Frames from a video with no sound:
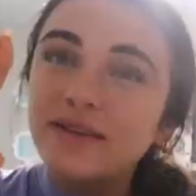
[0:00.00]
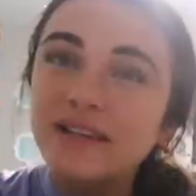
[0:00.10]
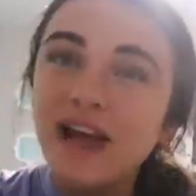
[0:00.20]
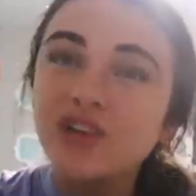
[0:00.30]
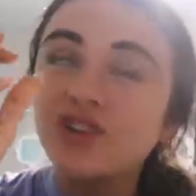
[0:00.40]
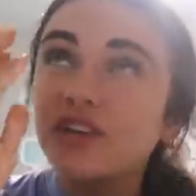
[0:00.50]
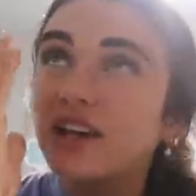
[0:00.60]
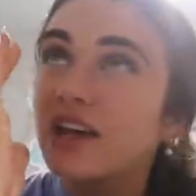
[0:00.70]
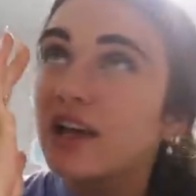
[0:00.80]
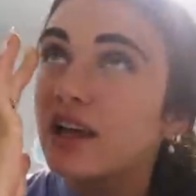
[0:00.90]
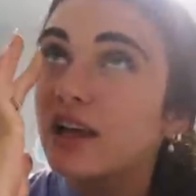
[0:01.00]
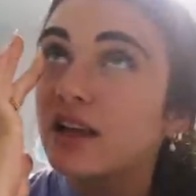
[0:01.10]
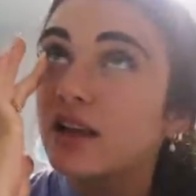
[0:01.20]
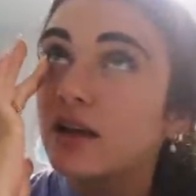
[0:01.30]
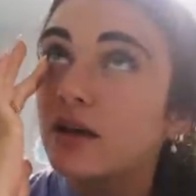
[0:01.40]
that was actually
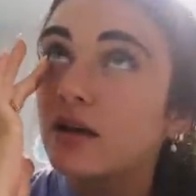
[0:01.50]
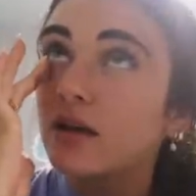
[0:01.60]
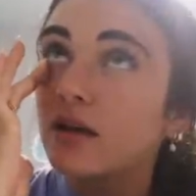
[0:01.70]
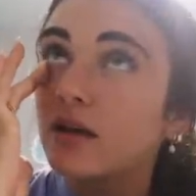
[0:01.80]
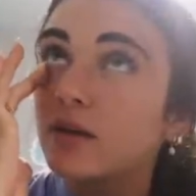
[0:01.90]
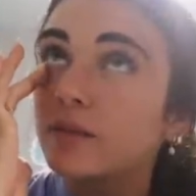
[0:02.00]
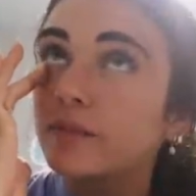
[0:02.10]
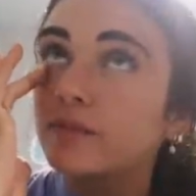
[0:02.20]
in the